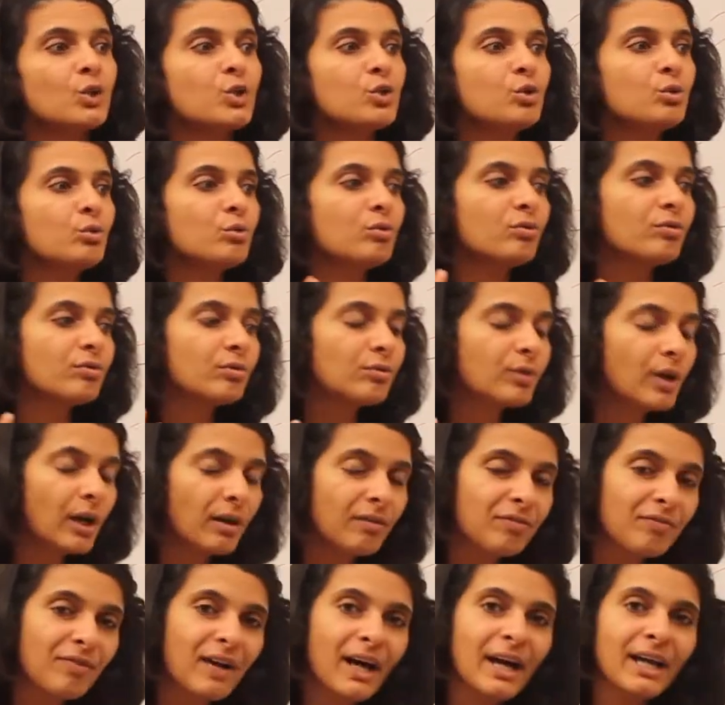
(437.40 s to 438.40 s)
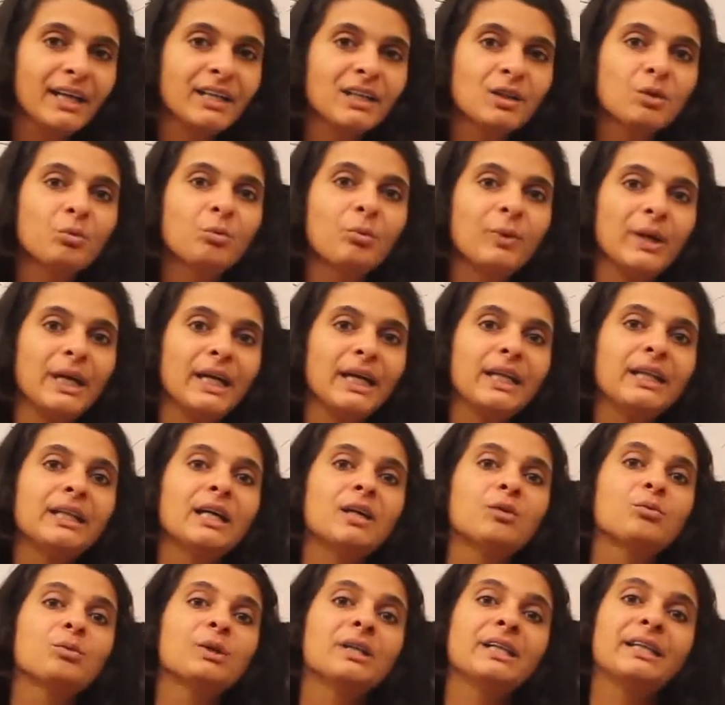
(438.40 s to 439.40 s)
to find a way
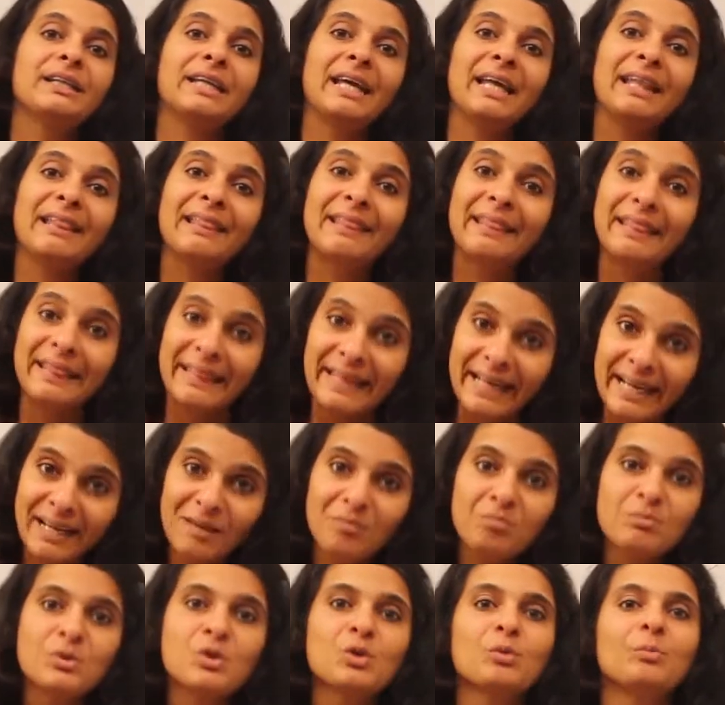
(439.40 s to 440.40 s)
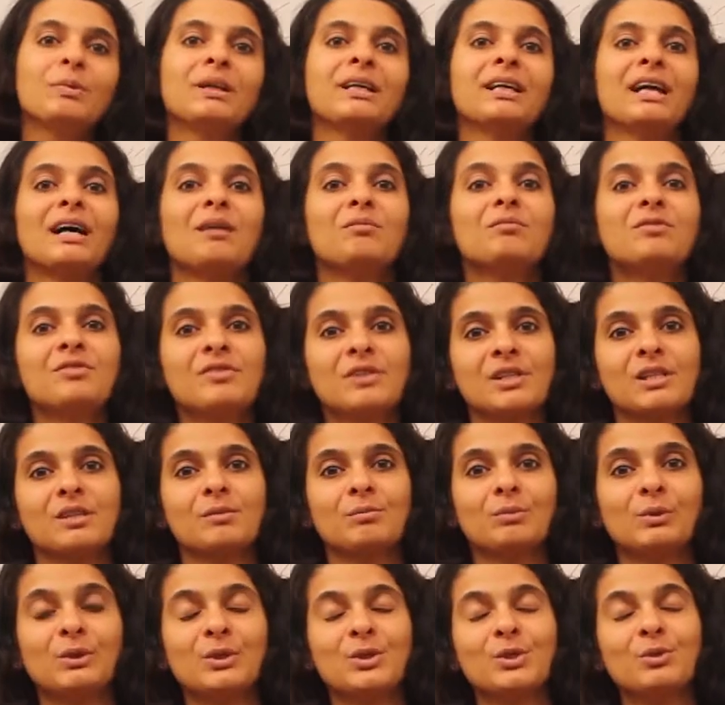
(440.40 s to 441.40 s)
that would get them to be
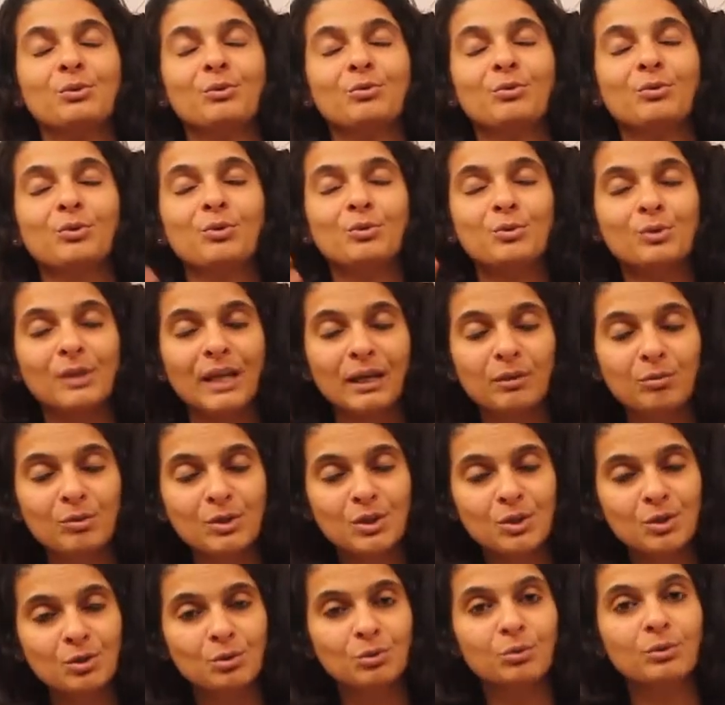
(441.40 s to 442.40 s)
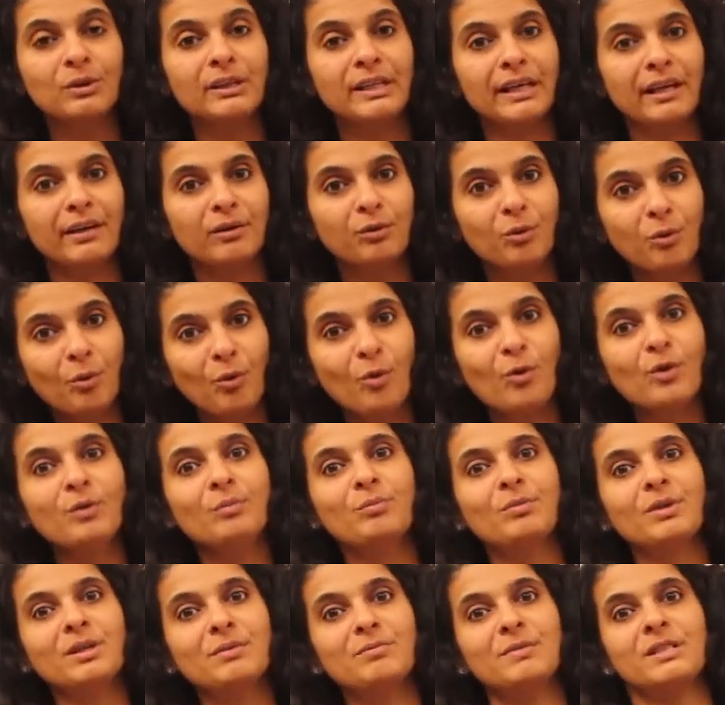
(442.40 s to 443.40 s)
comfortable, to that would soothe their
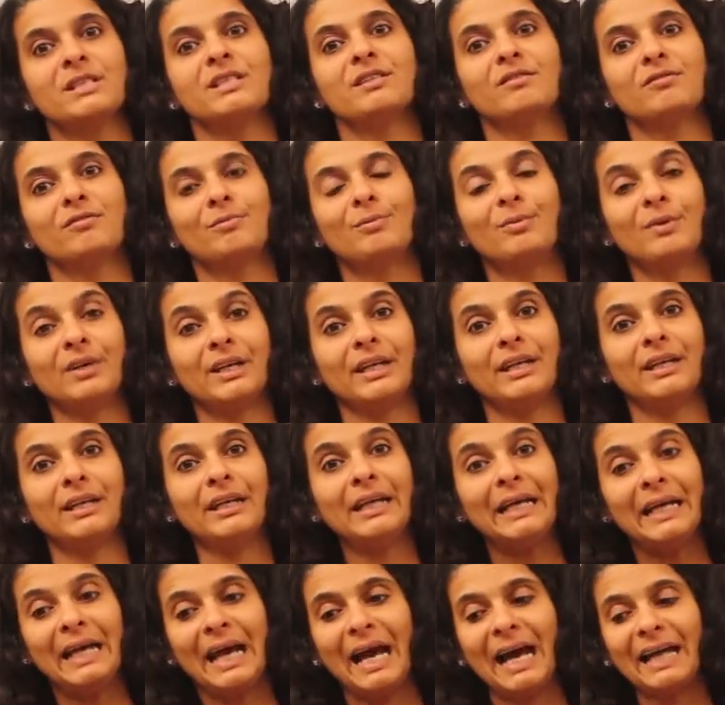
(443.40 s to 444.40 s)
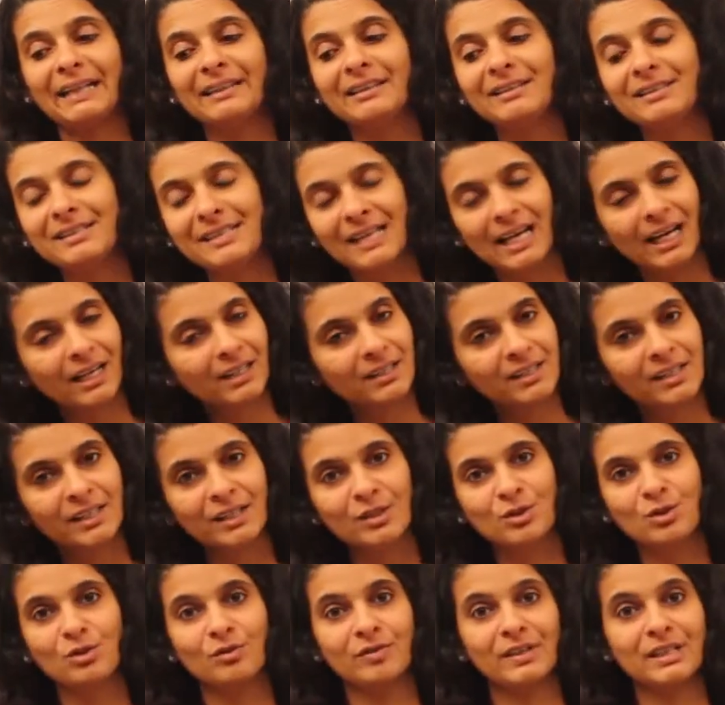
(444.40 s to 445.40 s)
own primitive brain. And the
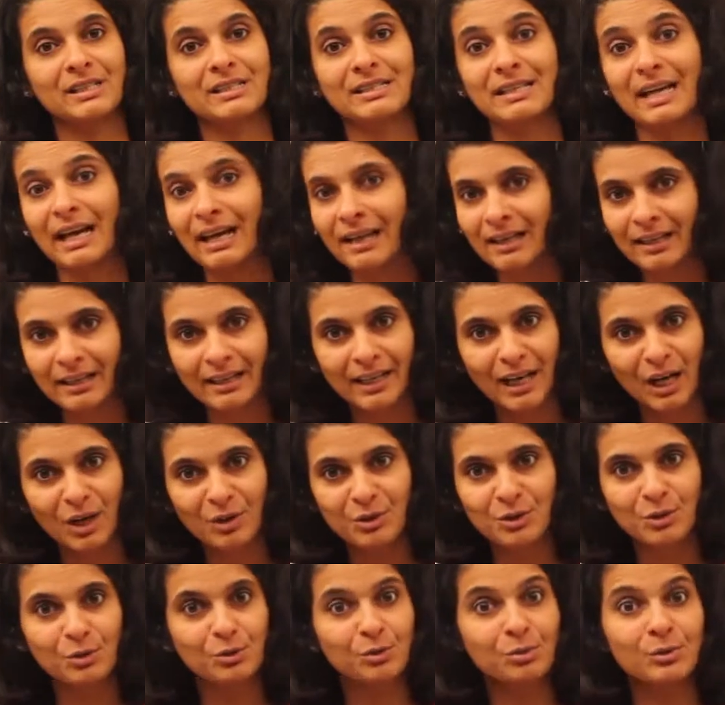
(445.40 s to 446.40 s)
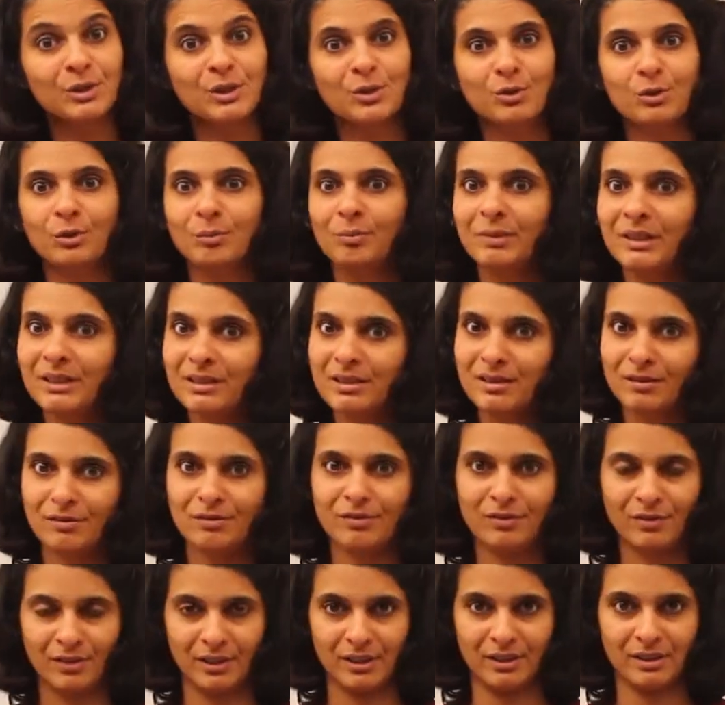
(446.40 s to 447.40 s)
tactics of exactly how you do it could be
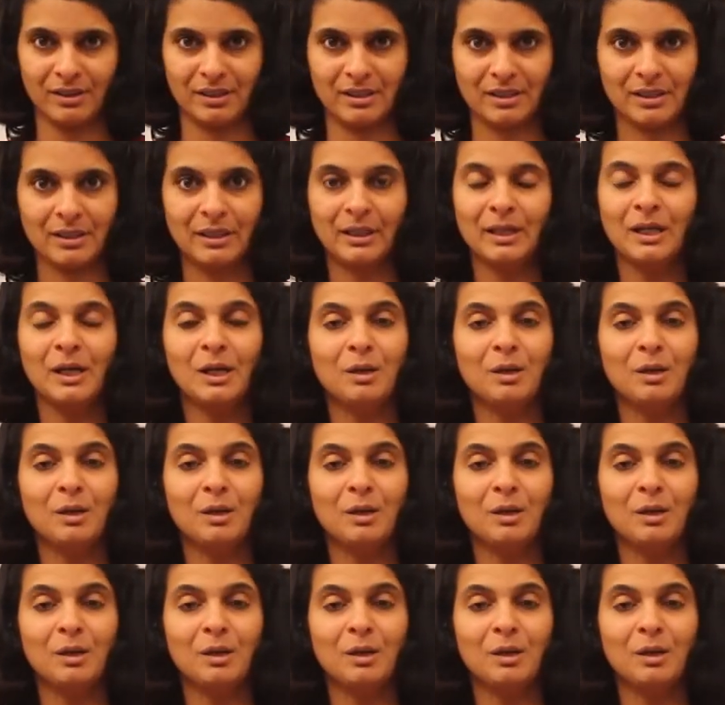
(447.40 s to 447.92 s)
different.